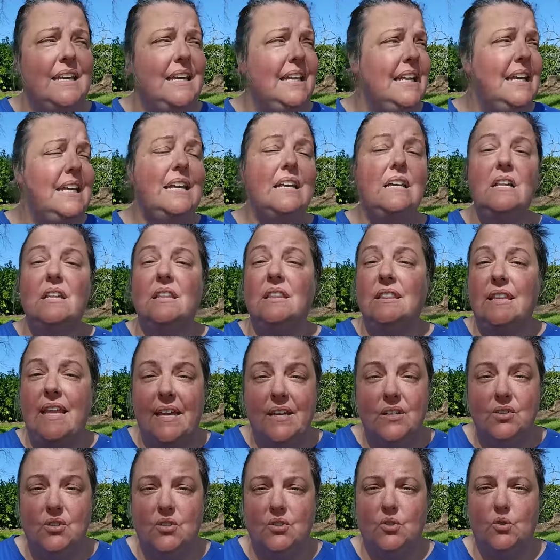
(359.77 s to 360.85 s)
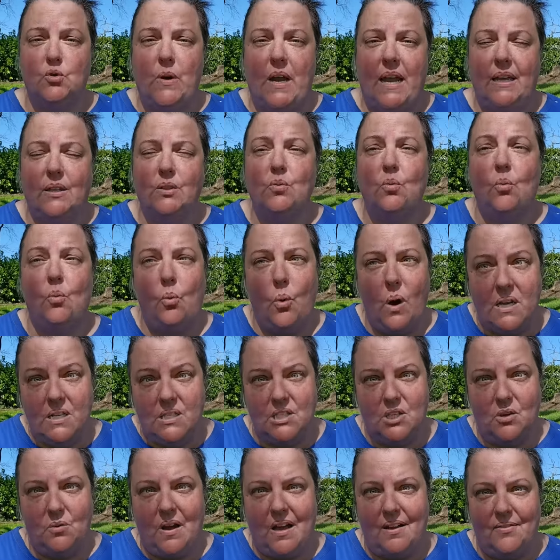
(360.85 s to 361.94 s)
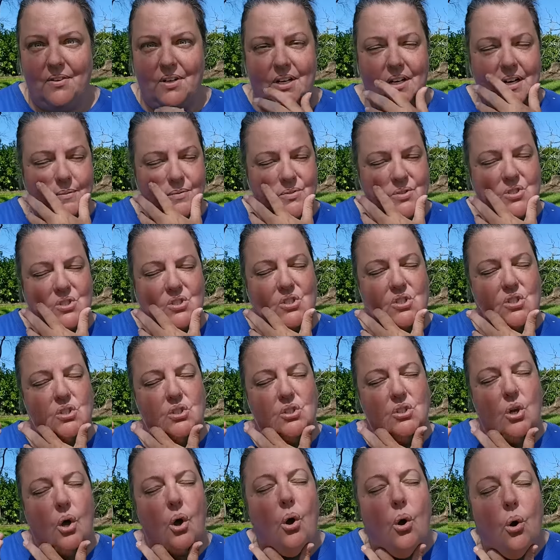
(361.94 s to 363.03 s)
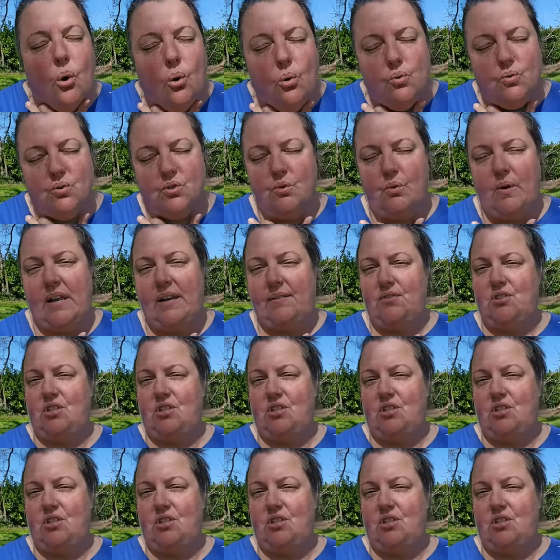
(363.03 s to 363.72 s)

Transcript: any leg strength whatsoever. I was so, so out of